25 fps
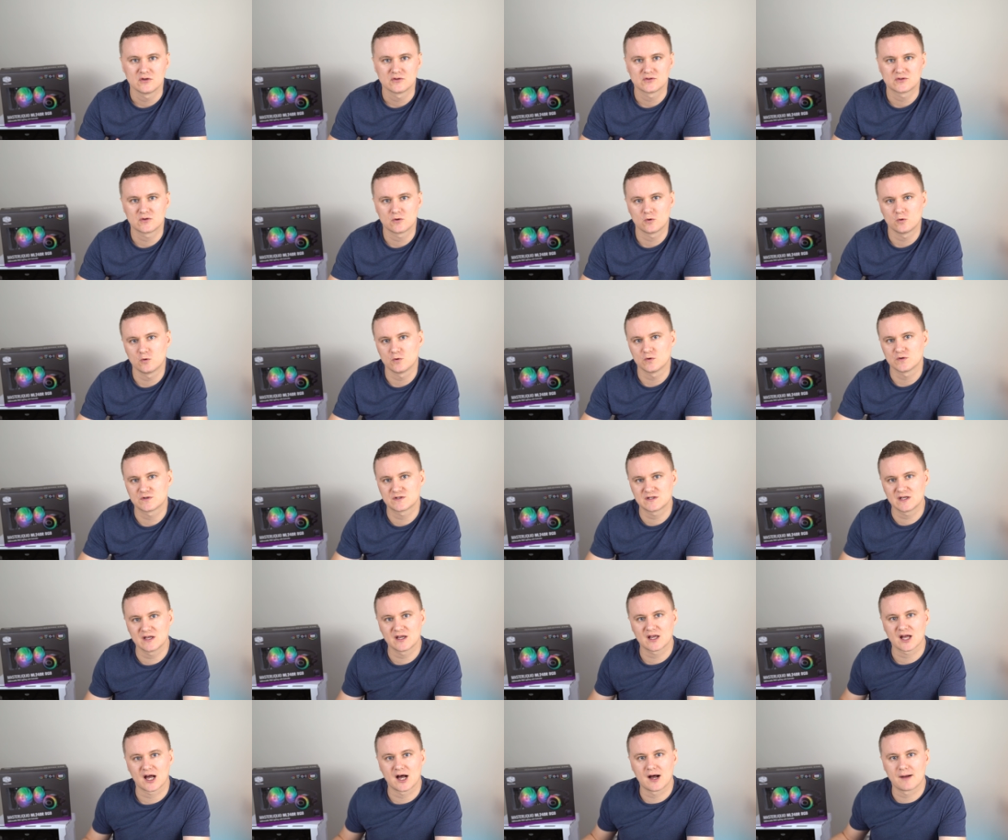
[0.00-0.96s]
to
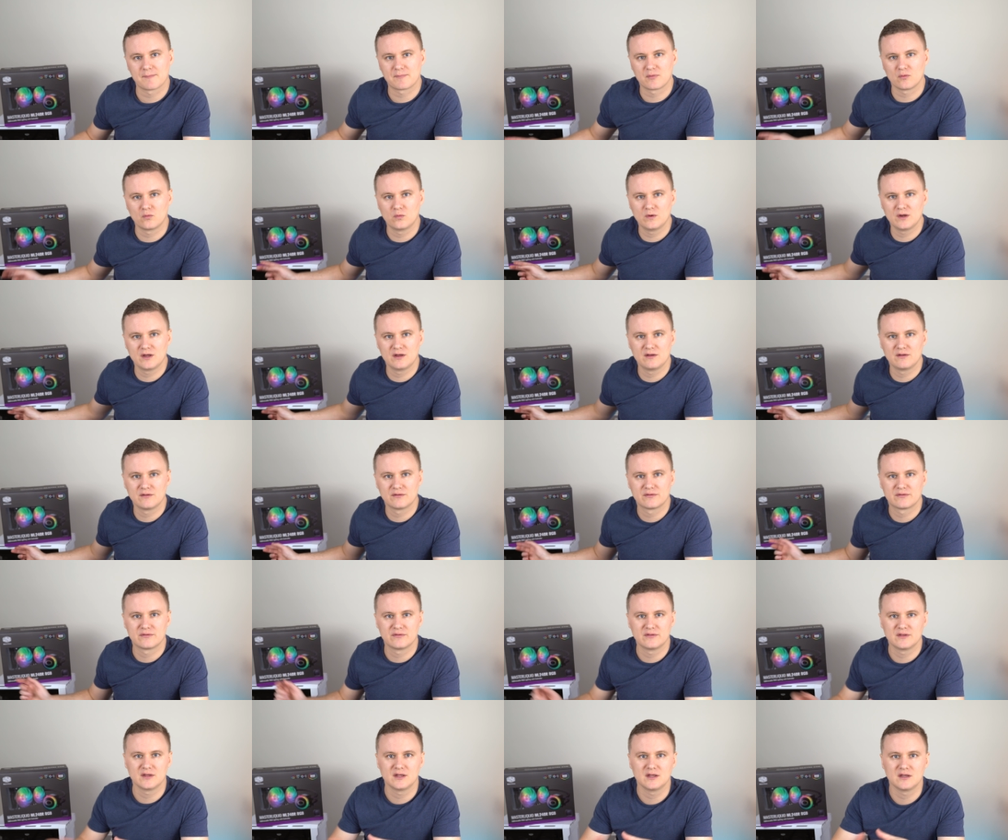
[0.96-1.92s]
sync up
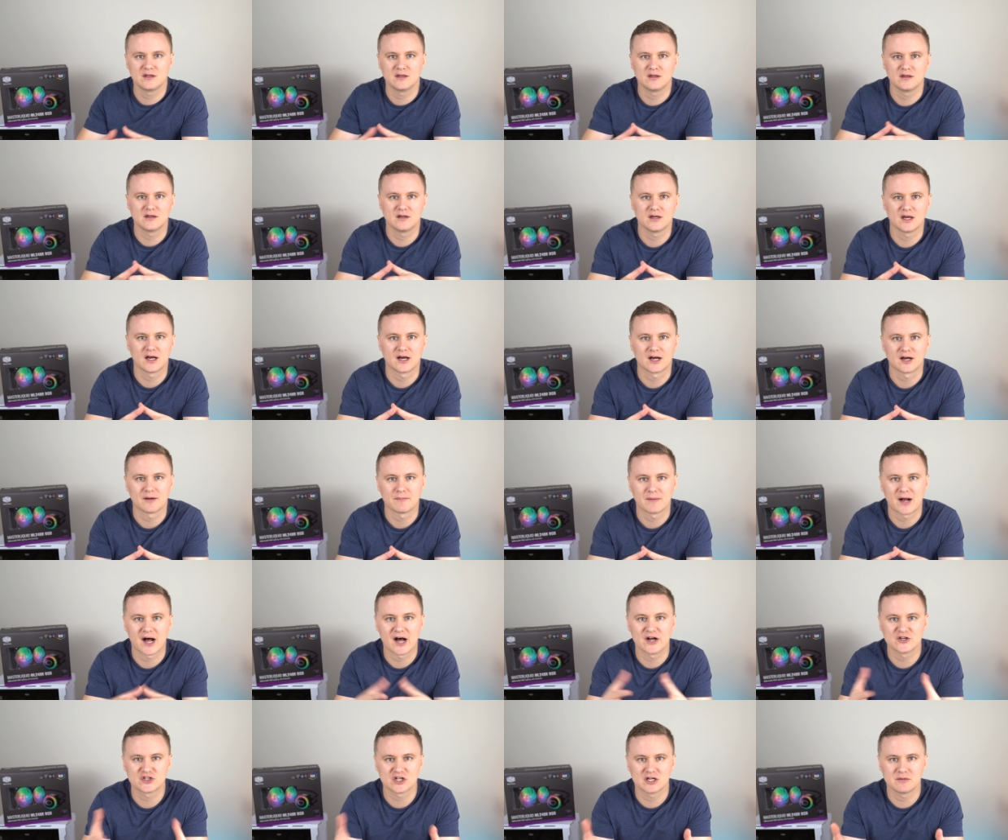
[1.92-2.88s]
with the
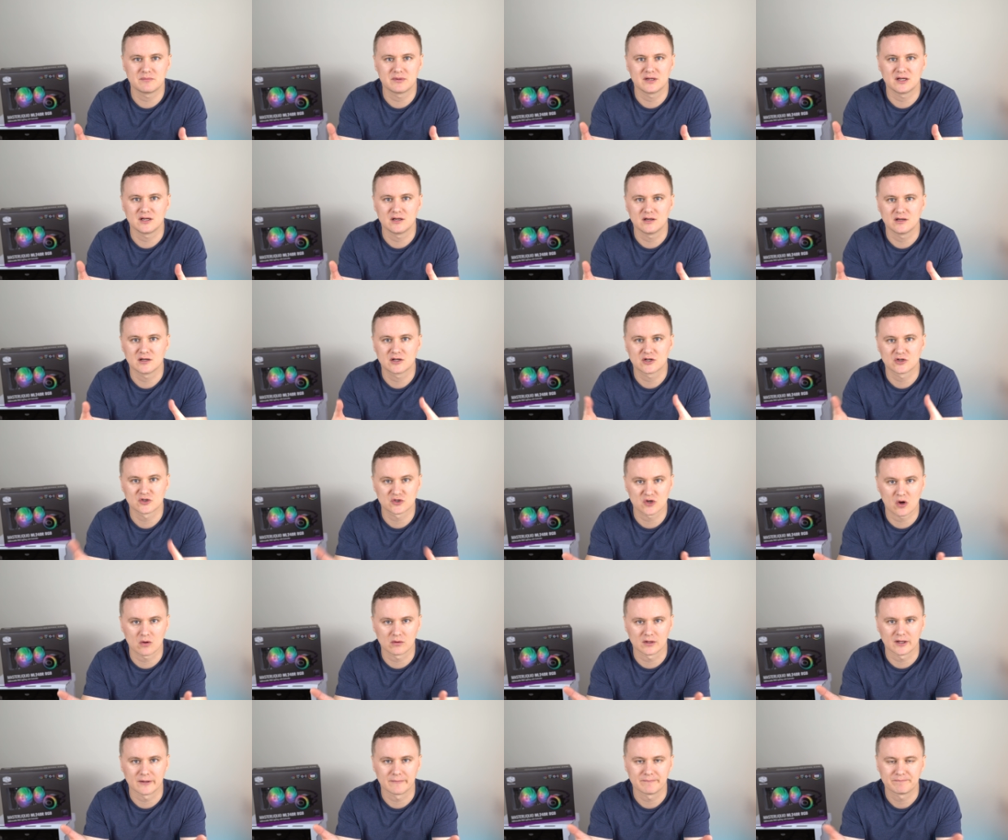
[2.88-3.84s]
RGB
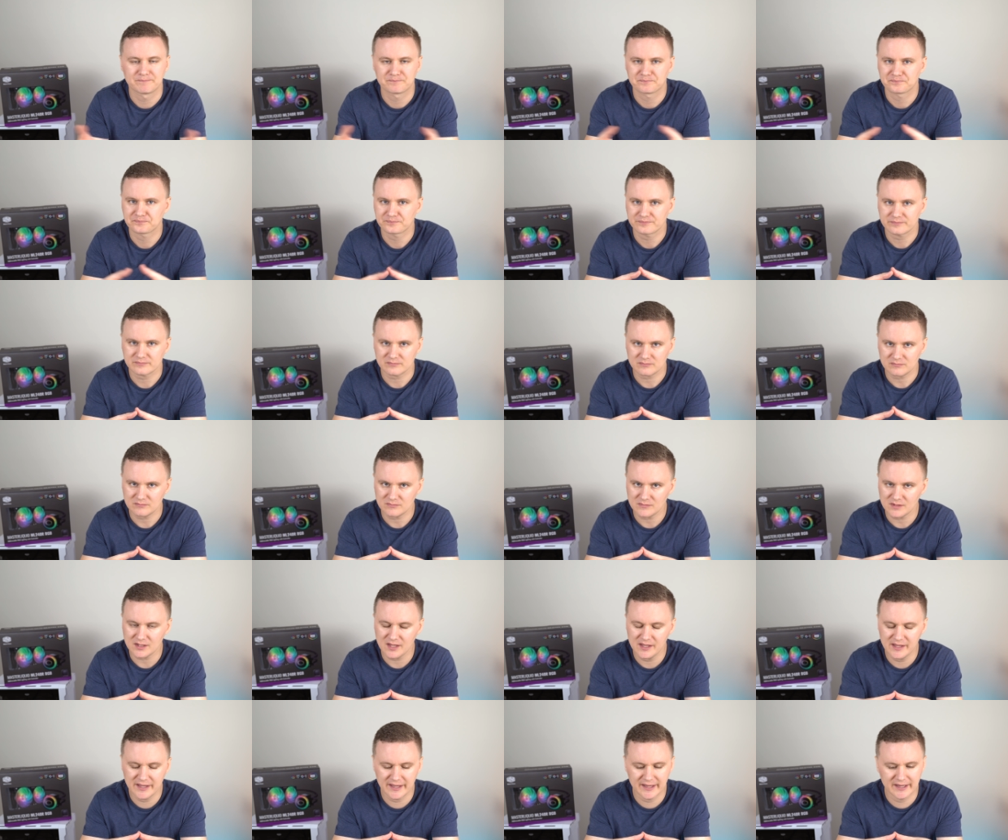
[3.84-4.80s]
controller,
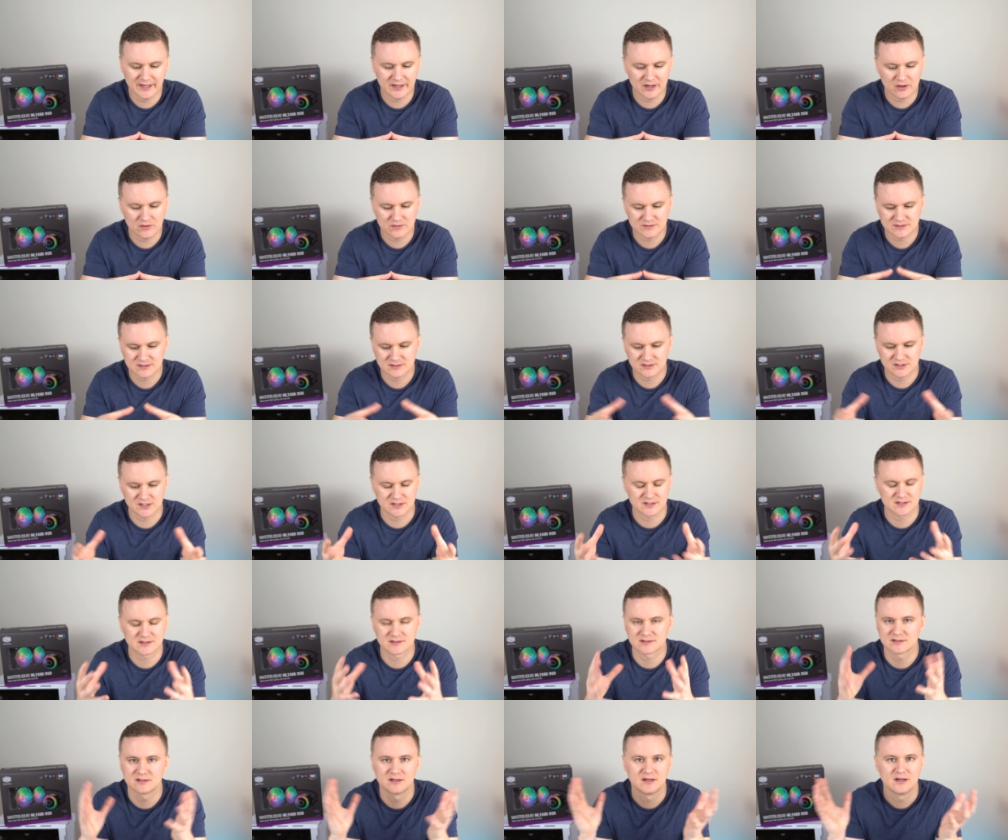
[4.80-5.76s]
and I was
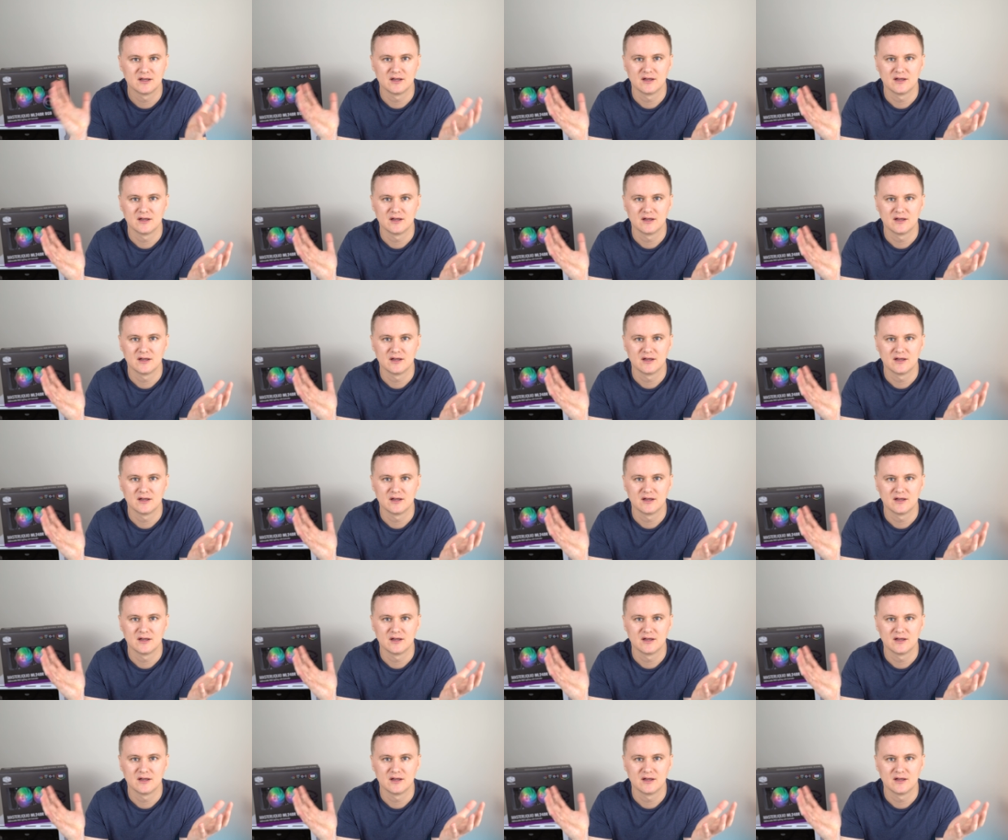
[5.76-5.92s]
just